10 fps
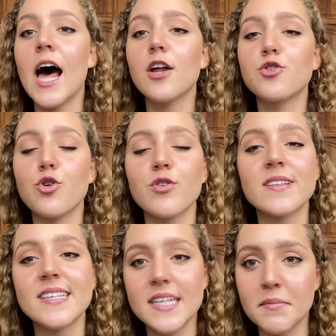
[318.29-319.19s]
draw on
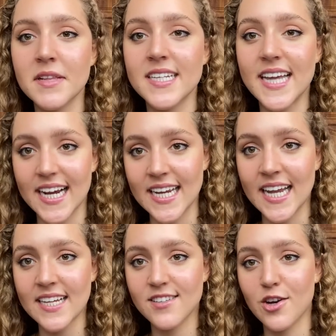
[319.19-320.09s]
similar
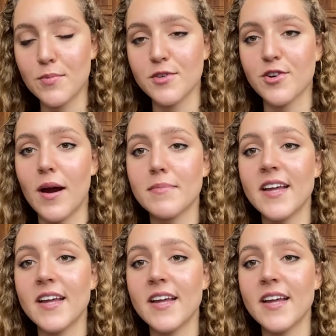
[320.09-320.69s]
techniques to your prescribed